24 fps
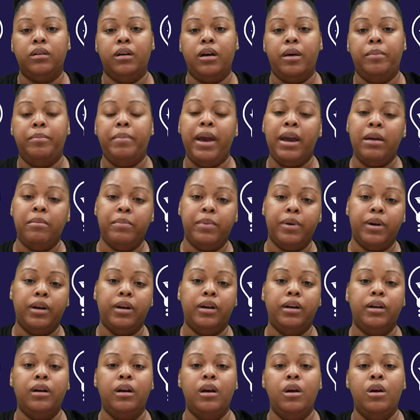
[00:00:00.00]
uh,
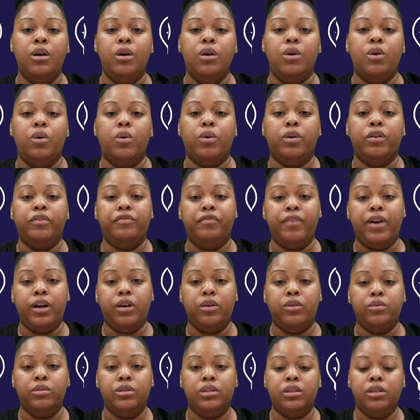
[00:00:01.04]
paper, or
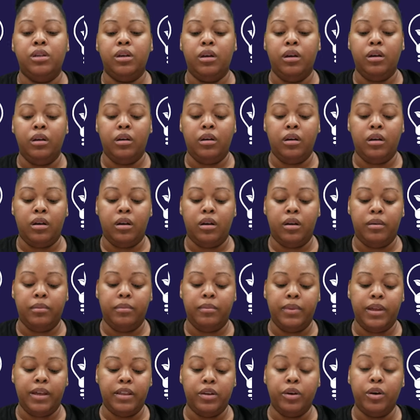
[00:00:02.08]
felt,
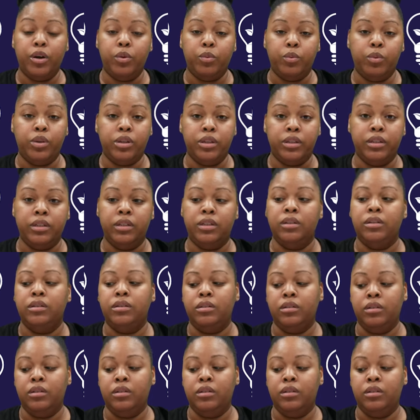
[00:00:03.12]
um, leather, wood,